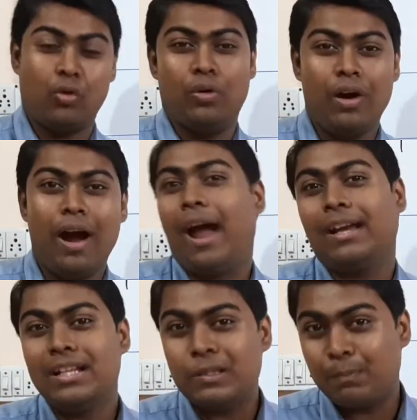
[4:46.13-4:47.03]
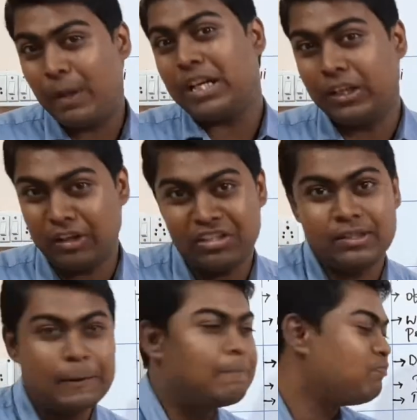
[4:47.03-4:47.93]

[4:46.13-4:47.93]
No, I can speak English.